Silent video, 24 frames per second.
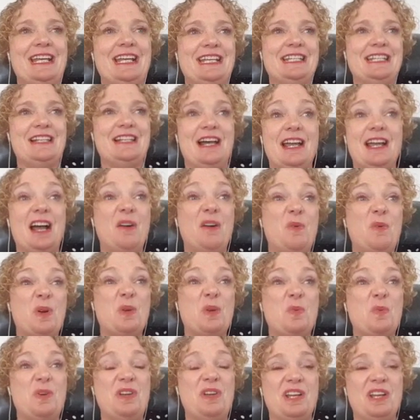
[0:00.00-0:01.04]
is like, I want to
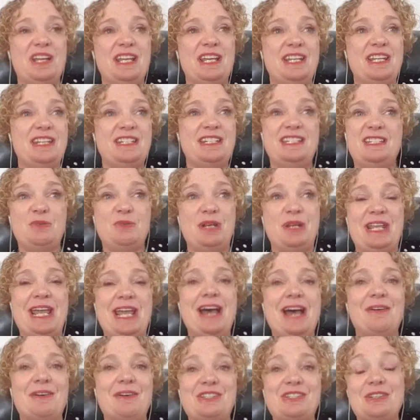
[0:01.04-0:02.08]
work in 20
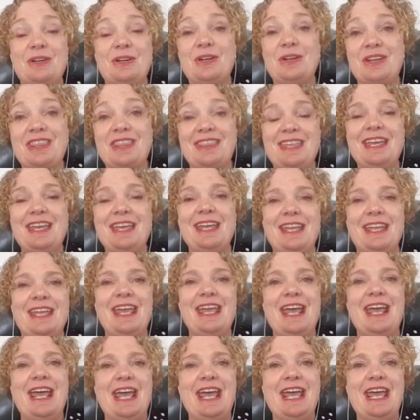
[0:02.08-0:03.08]
hours, so I've got to think.